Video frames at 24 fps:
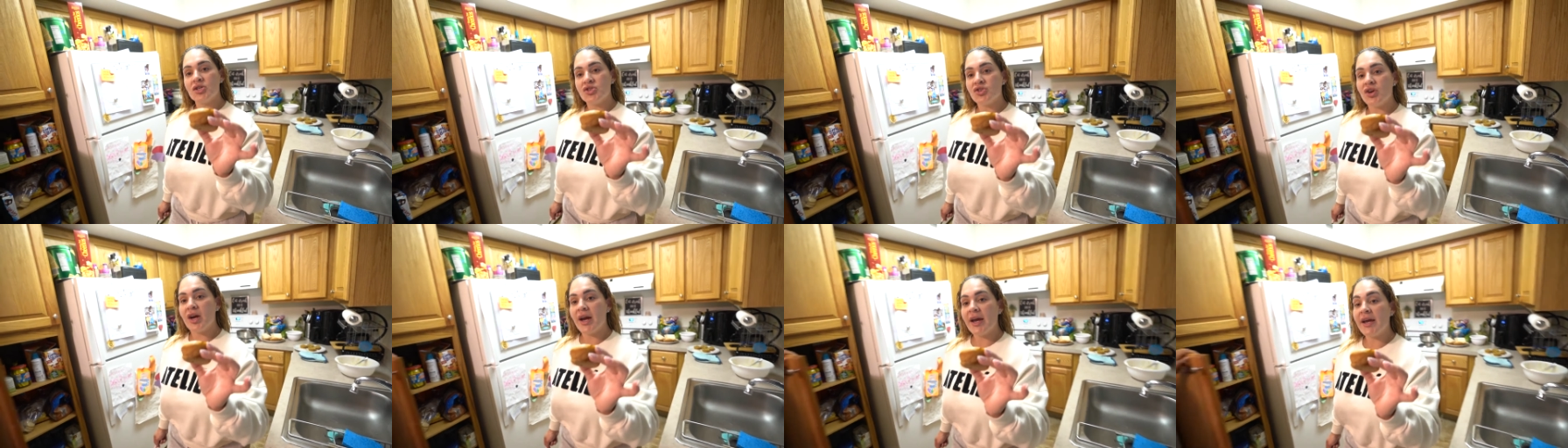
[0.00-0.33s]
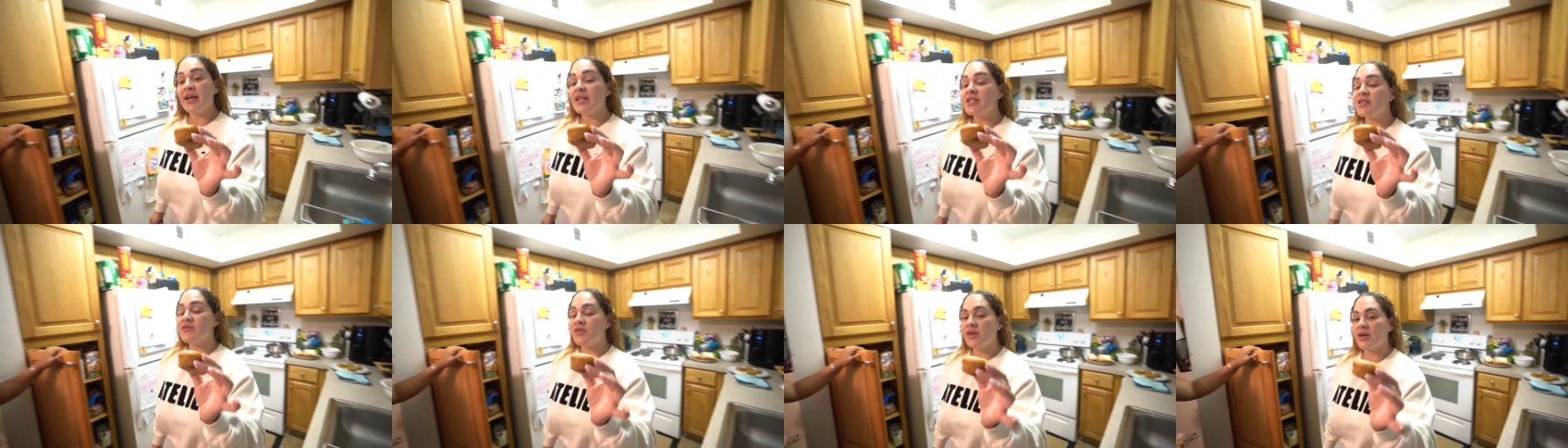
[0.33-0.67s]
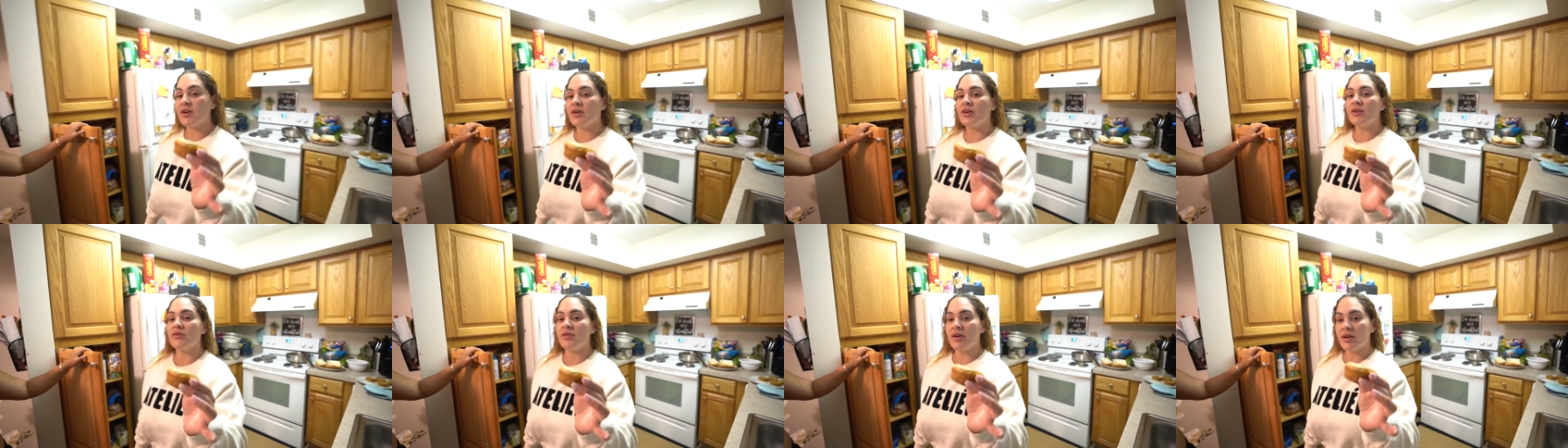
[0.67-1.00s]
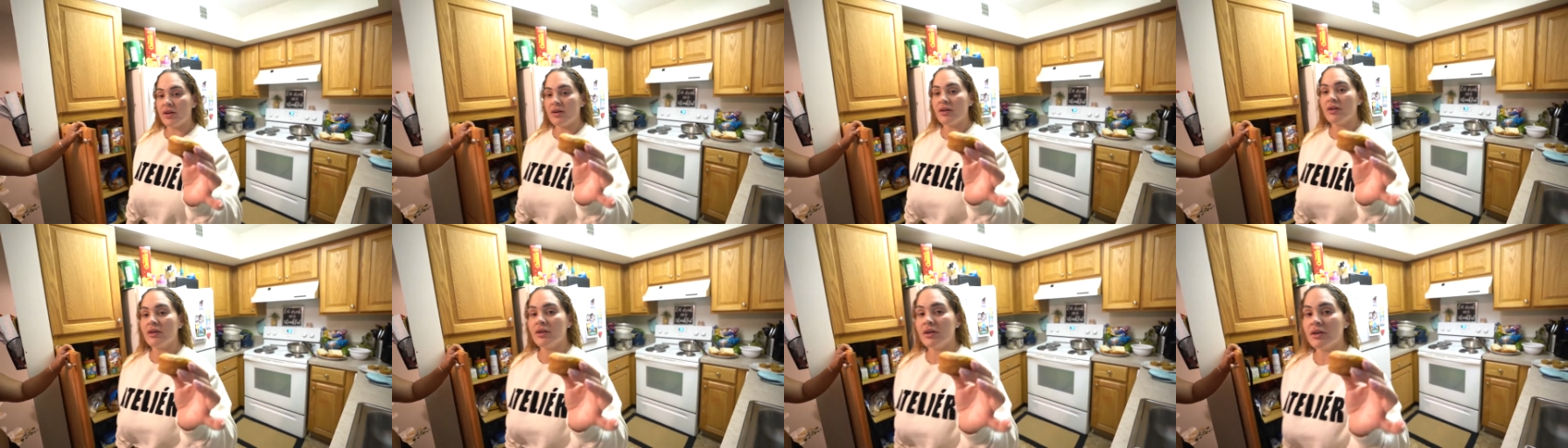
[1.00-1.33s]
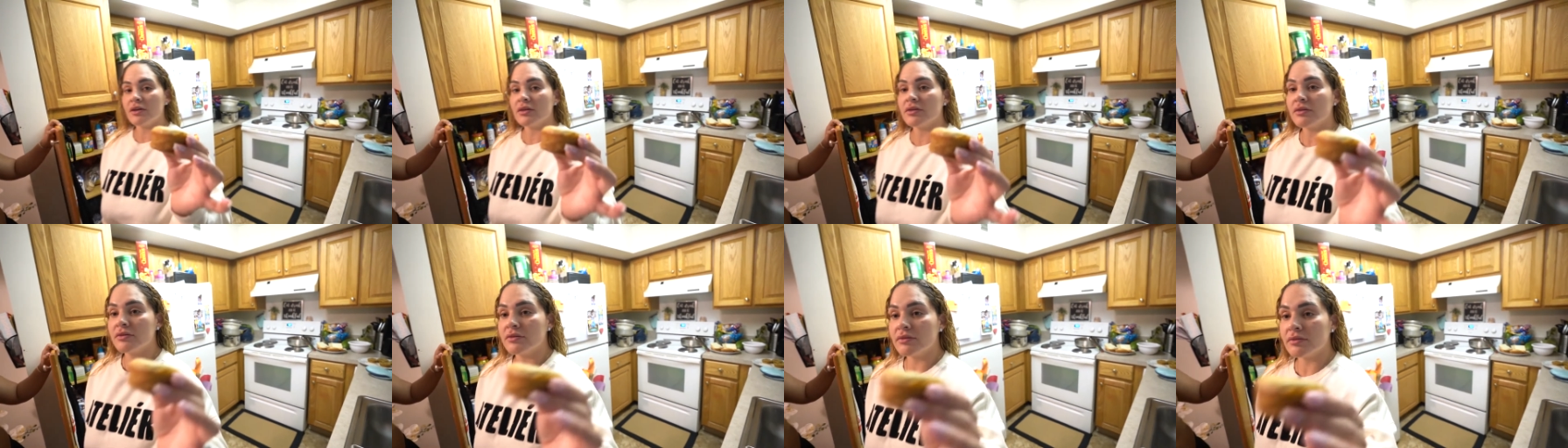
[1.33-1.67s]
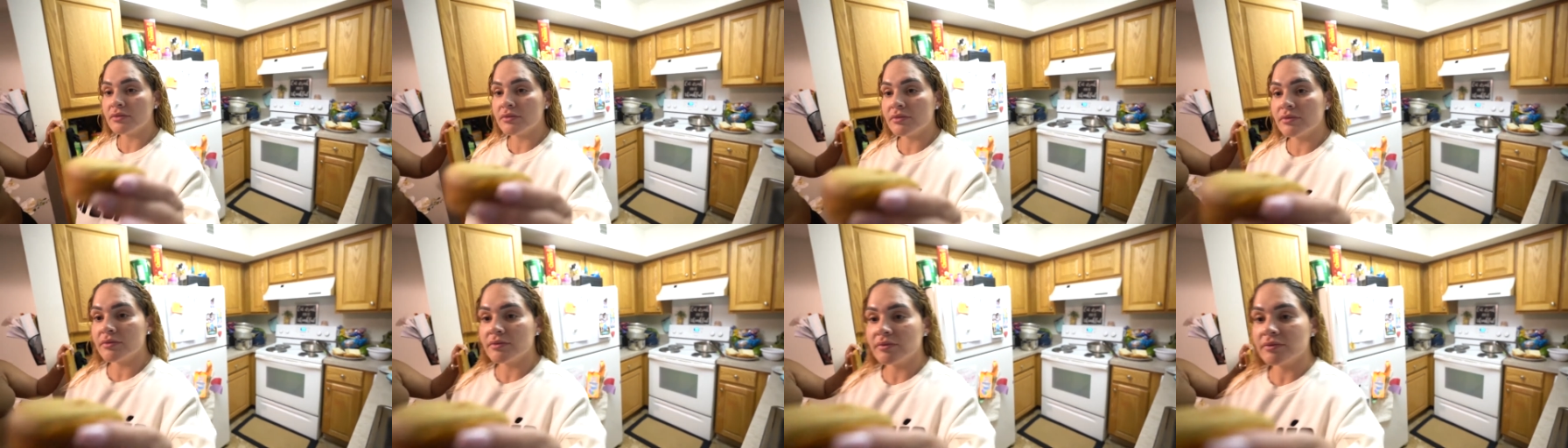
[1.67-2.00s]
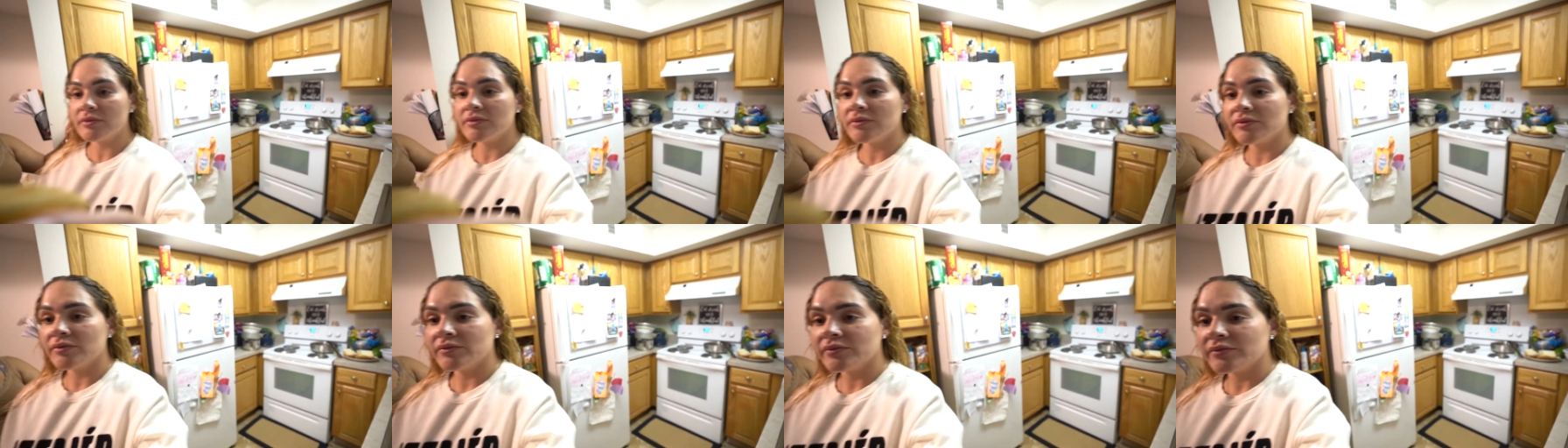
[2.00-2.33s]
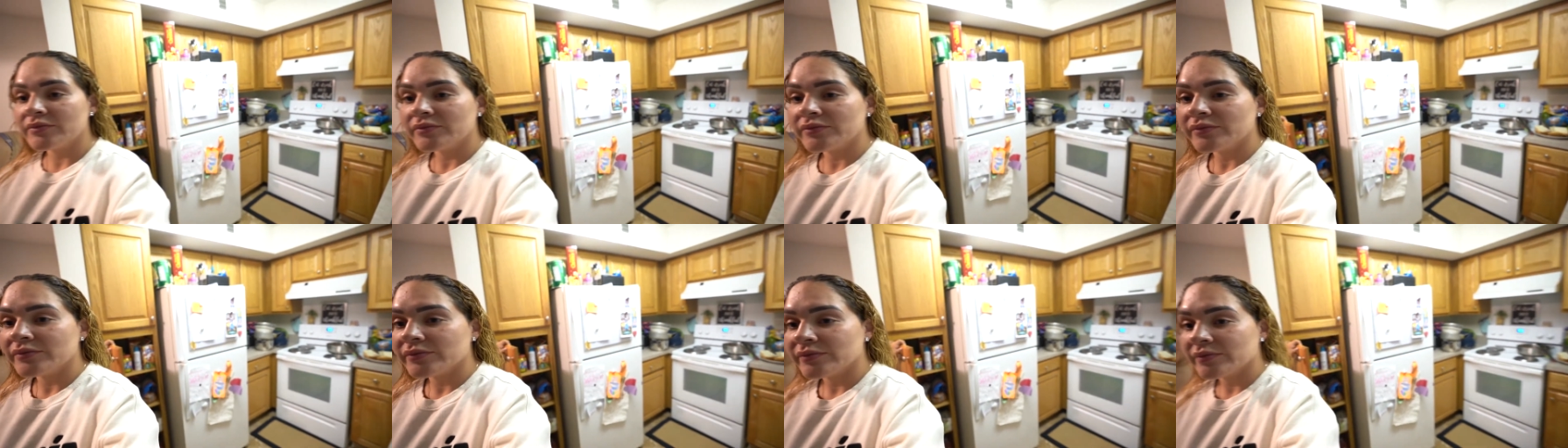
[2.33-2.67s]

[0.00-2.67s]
to try it? It's very, very good. Here we